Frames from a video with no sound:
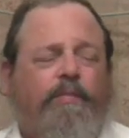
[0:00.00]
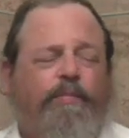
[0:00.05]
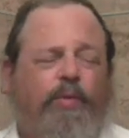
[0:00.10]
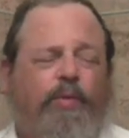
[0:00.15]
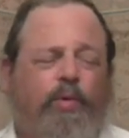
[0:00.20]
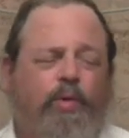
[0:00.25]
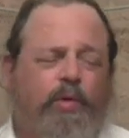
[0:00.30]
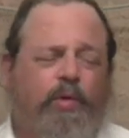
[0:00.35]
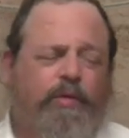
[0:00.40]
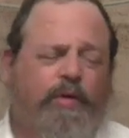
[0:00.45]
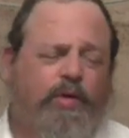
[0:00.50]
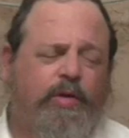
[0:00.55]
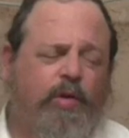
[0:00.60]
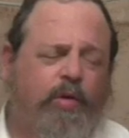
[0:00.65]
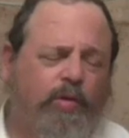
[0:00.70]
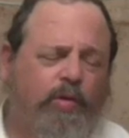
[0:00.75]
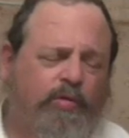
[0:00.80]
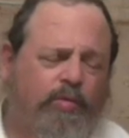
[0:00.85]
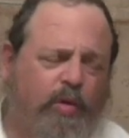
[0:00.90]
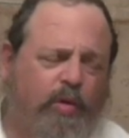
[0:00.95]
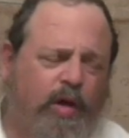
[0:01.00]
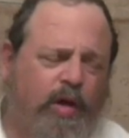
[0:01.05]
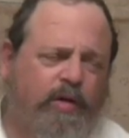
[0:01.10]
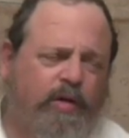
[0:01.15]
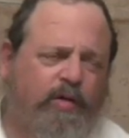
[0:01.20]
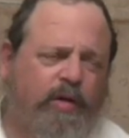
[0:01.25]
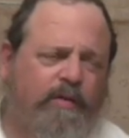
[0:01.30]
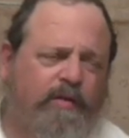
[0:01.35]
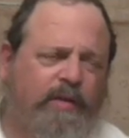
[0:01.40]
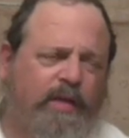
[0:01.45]
pour the cold
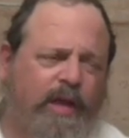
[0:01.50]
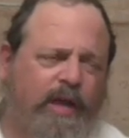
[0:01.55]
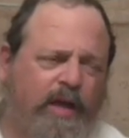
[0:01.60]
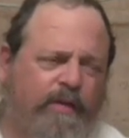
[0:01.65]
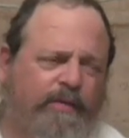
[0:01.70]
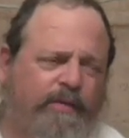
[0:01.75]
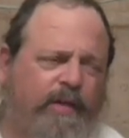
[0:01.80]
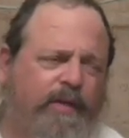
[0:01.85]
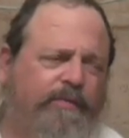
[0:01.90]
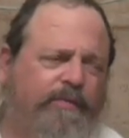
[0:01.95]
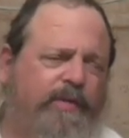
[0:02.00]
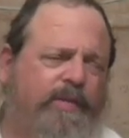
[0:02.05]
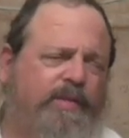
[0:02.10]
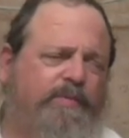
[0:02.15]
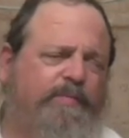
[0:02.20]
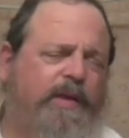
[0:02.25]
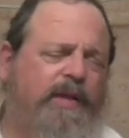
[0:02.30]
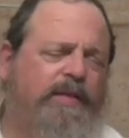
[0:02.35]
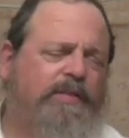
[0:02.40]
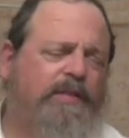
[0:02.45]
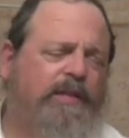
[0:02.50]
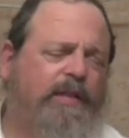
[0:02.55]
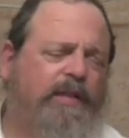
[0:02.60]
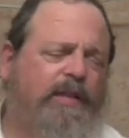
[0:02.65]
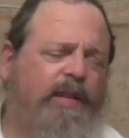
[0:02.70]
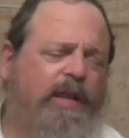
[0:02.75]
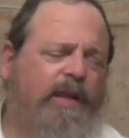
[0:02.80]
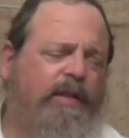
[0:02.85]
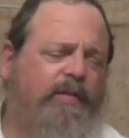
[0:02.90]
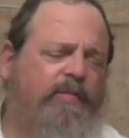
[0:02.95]
water on the oven if it's basically,
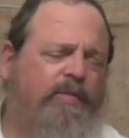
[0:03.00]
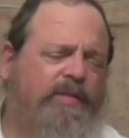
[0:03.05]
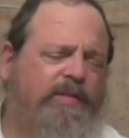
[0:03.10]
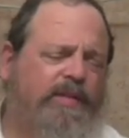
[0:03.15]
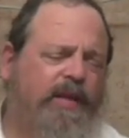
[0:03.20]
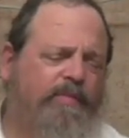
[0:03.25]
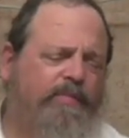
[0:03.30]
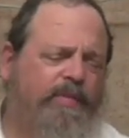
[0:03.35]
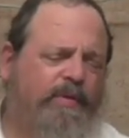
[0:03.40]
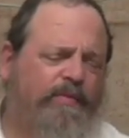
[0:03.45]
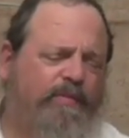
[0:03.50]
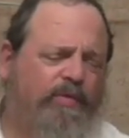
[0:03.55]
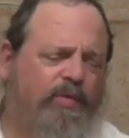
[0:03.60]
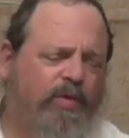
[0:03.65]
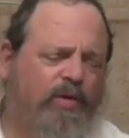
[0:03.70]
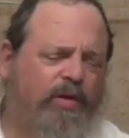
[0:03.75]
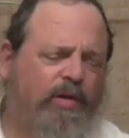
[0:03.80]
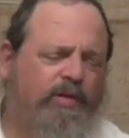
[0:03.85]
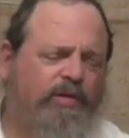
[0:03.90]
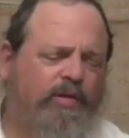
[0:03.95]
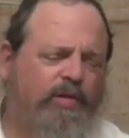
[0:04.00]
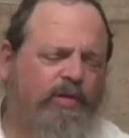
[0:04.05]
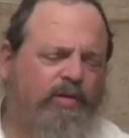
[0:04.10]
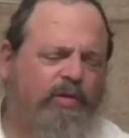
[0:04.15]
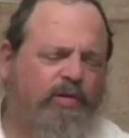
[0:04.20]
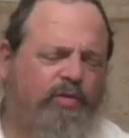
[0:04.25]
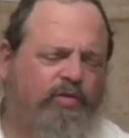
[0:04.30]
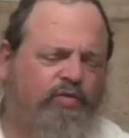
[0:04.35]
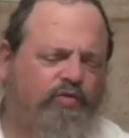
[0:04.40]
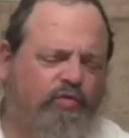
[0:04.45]
like we said before, to
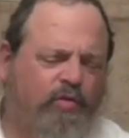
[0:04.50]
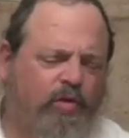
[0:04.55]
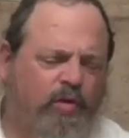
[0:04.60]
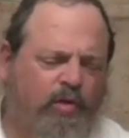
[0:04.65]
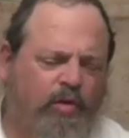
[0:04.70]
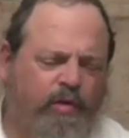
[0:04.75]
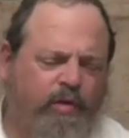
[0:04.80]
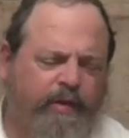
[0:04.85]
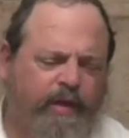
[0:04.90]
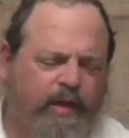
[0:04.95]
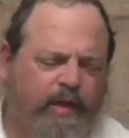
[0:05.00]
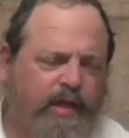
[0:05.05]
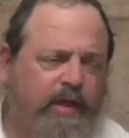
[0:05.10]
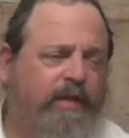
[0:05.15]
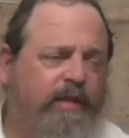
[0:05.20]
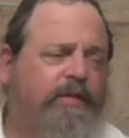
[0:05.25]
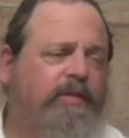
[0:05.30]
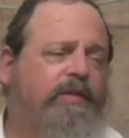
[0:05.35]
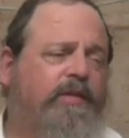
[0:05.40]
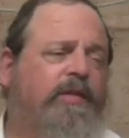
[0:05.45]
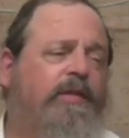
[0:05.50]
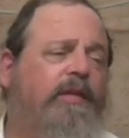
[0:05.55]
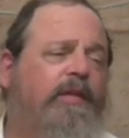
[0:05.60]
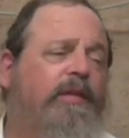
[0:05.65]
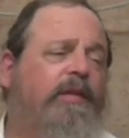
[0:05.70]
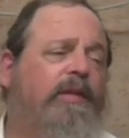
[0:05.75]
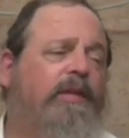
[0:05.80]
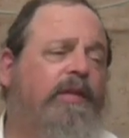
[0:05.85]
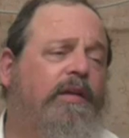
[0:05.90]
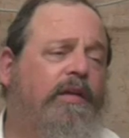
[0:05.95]
control the heat.
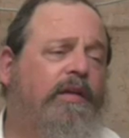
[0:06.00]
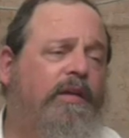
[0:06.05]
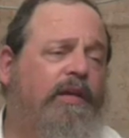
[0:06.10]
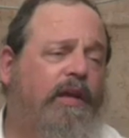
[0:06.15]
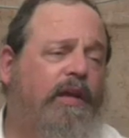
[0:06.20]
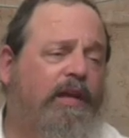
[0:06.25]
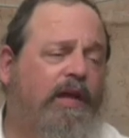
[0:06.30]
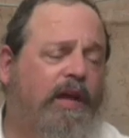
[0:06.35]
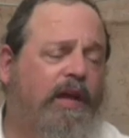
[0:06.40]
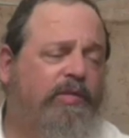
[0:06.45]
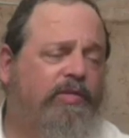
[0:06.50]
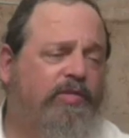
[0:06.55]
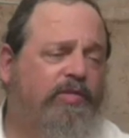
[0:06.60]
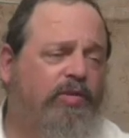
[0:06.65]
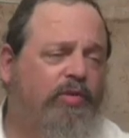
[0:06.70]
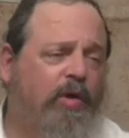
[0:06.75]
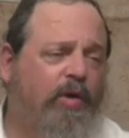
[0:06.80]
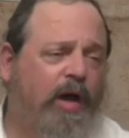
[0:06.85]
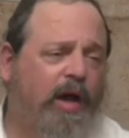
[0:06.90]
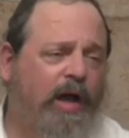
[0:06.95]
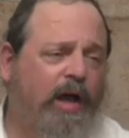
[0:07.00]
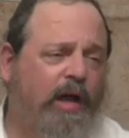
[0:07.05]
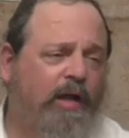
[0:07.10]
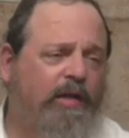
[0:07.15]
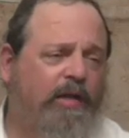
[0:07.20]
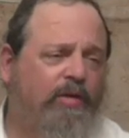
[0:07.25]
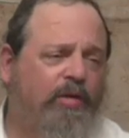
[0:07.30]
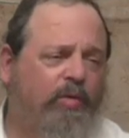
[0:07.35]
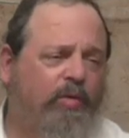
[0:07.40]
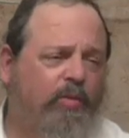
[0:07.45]
It got too
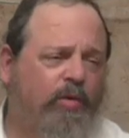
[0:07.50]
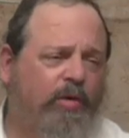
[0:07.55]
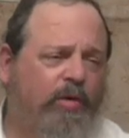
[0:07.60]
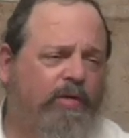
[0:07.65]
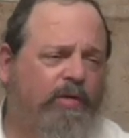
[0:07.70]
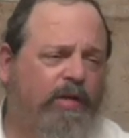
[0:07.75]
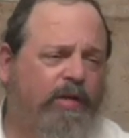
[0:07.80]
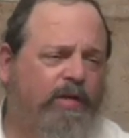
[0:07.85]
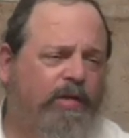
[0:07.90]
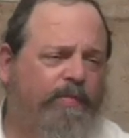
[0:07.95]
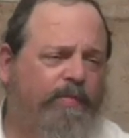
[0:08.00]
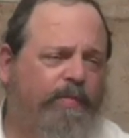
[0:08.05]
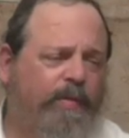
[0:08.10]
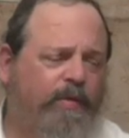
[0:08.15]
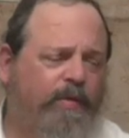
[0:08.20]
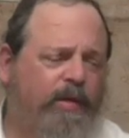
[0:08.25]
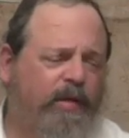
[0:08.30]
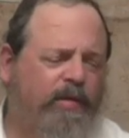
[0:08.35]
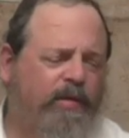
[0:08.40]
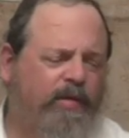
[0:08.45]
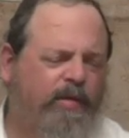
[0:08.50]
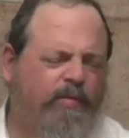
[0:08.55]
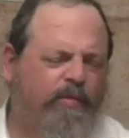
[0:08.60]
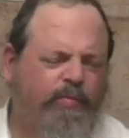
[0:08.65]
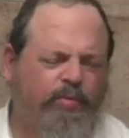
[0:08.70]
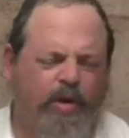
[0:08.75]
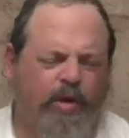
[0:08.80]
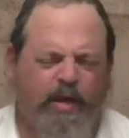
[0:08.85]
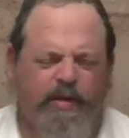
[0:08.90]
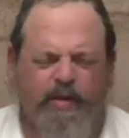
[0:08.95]
hot and you're worried that the
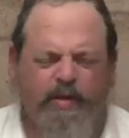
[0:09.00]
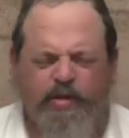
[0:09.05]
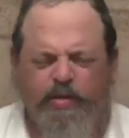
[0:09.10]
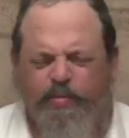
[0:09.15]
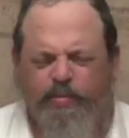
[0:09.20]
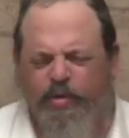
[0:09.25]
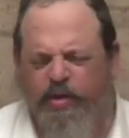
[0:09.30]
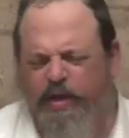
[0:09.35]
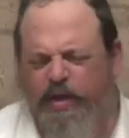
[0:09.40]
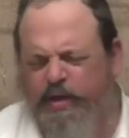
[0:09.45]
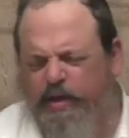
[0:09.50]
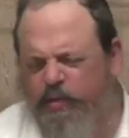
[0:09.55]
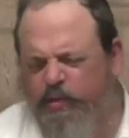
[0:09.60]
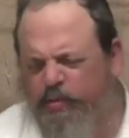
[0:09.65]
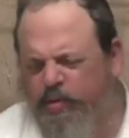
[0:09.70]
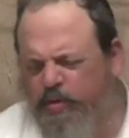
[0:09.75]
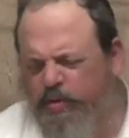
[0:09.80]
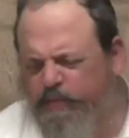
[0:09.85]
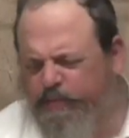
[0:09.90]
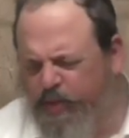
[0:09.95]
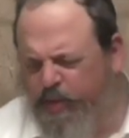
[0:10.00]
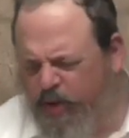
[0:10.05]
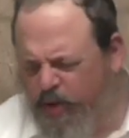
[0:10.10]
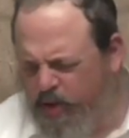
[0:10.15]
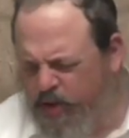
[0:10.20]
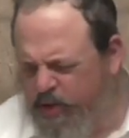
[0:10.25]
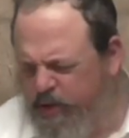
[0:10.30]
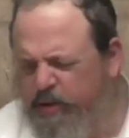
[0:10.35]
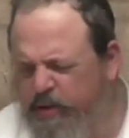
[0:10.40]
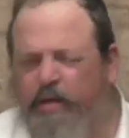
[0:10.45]
bread that you put in there will
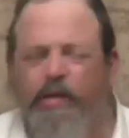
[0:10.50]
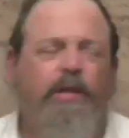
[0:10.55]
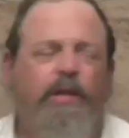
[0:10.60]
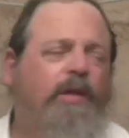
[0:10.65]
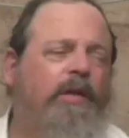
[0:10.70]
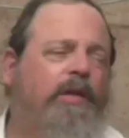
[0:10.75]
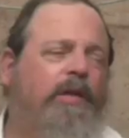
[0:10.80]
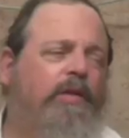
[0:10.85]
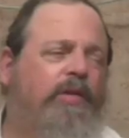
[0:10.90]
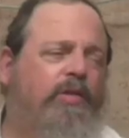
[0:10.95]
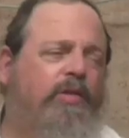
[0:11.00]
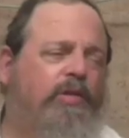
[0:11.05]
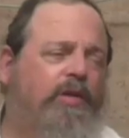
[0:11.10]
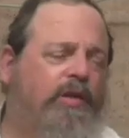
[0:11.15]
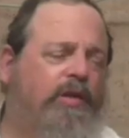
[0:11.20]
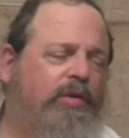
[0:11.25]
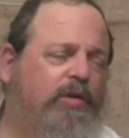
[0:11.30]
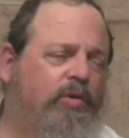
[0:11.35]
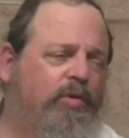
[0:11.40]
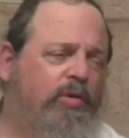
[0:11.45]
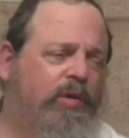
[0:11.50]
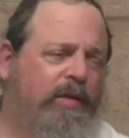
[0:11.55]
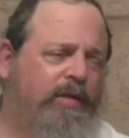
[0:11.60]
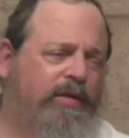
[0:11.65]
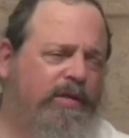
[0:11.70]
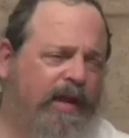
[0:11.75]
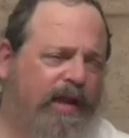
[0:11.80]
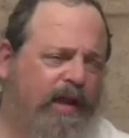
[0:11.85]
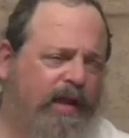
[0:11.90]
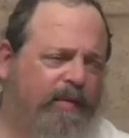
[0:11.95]
burn. You can cool
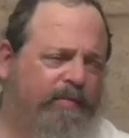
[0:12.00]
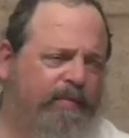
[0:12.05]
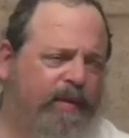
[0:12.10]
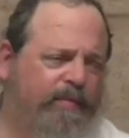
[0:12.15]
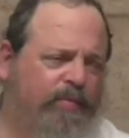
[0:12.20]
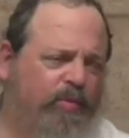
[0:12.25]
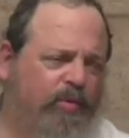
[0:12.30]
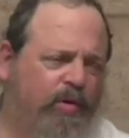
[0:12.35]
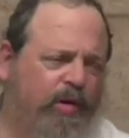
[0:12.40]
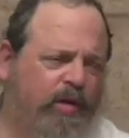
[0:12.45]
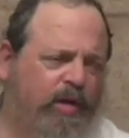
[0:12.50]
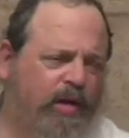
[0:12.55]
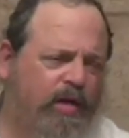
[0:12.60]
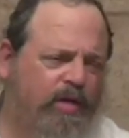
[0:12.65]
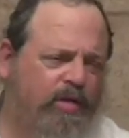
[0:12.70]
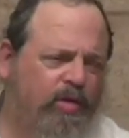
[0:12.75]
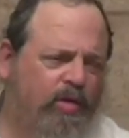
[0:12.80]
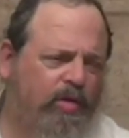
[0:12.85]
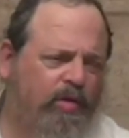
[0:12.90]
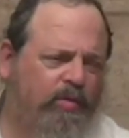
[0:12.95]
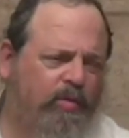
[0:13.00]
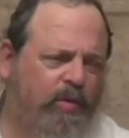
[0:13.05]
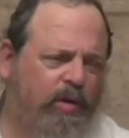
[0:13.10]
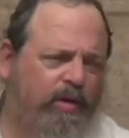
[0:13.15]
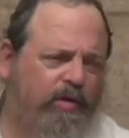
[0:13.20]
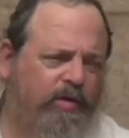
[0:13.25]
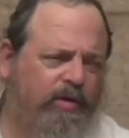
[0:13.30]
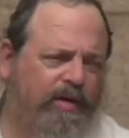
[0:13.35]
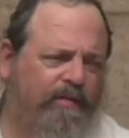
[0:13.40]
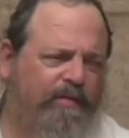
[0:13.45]
it down by pouring on cold
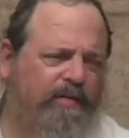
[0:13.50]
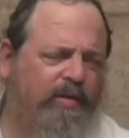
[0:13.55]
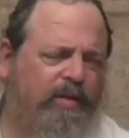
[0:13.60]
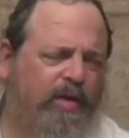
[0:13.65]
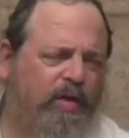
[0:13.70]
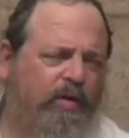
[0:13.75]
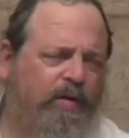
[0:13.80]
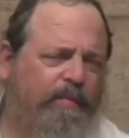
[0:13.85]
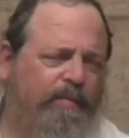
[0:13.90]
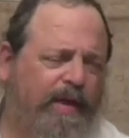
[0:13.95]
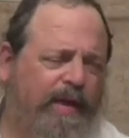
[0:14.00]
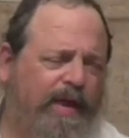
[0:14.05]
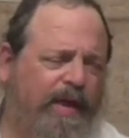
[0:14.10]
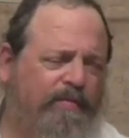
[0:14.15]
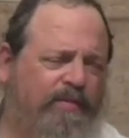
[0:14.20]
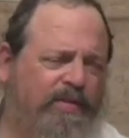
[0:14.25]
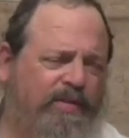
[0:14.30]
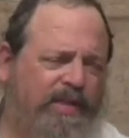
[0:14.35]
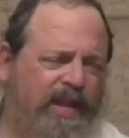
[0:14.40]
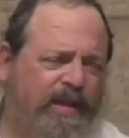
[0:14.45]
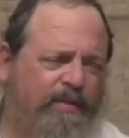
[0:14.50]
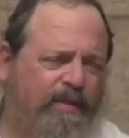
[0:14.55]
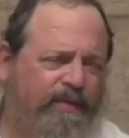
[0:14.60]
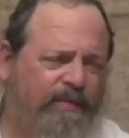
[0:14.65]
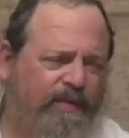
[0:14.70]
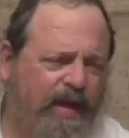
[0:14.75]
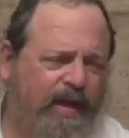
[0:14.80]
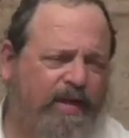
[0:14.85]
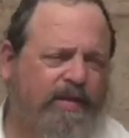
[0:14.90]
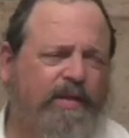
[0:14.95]
water, even though it may have the same
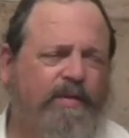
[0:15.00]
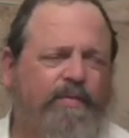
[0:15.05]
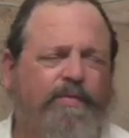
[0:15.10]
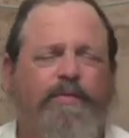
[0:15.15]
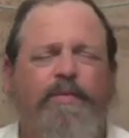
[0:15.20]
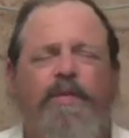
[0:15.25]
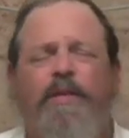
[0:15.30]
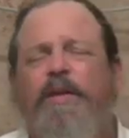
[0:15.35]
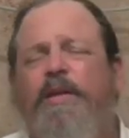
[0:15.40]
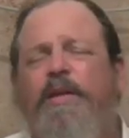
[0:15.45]
effect of